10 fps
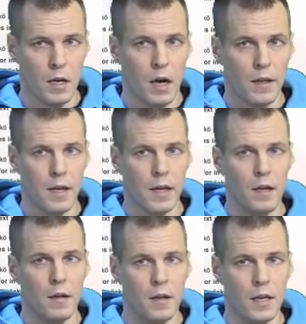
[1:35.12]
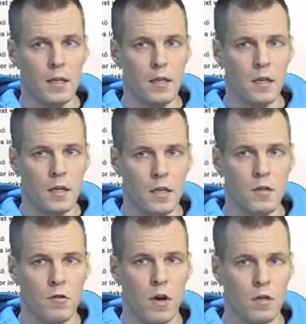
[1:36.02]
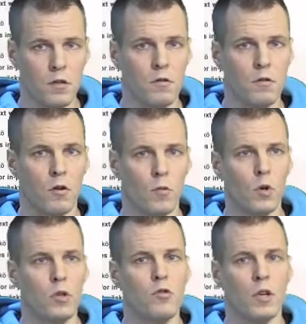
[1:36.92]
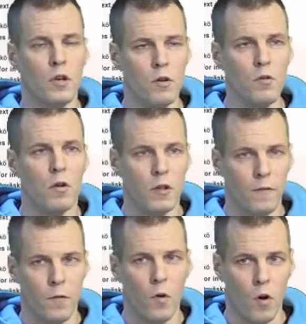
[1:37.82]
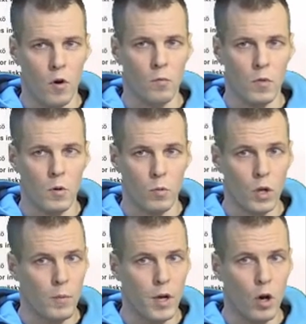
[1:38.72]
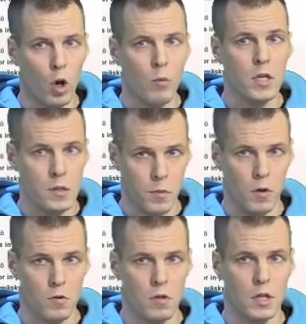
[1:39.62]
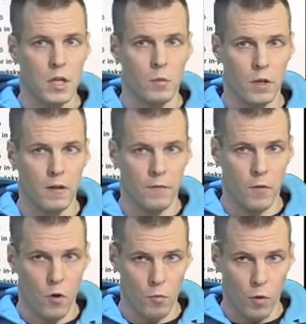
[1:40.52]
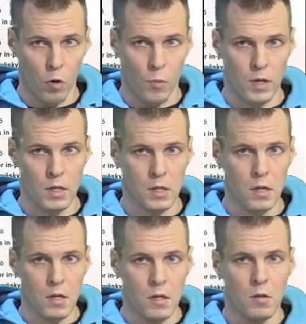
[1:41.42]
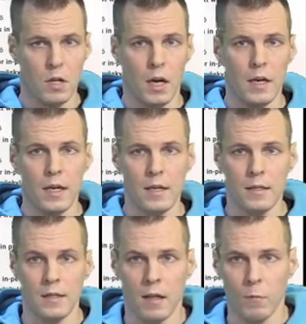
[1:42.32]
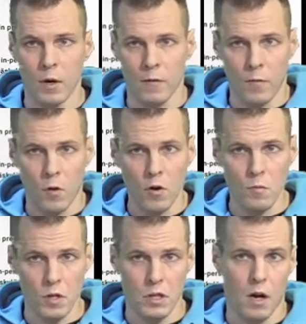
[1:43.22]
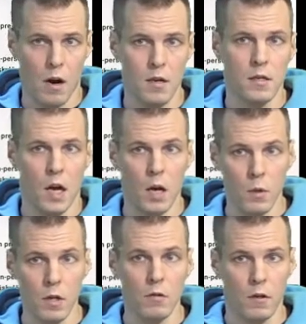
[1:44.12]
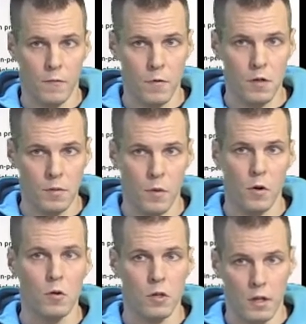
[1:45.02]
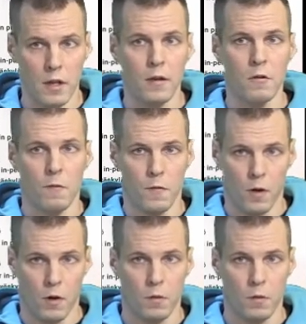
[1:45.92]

The detailed instructions on what you can do on the forum will be always posted when the forum opens. So the idea is that when a forum starts, I will do the first post and then you follow.